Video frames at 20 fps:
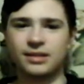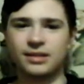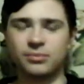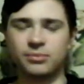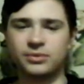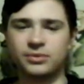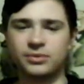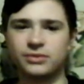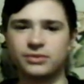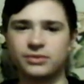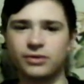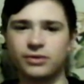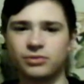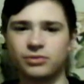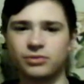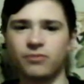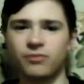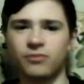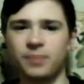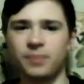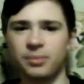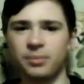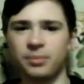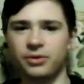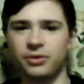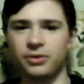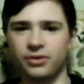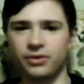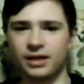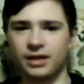but we still got 12 people
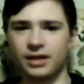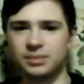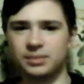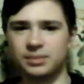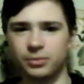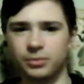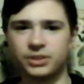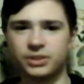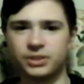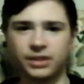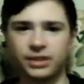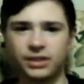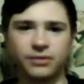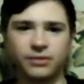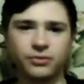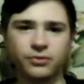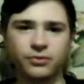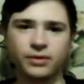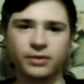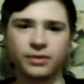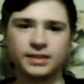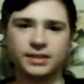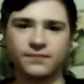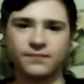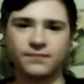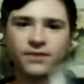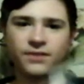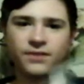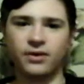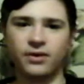in here, guys. Appreciate you guys
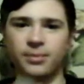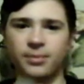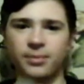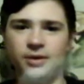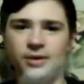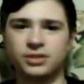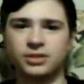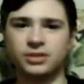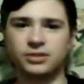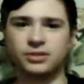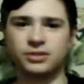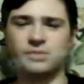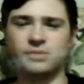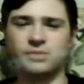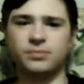very much. So,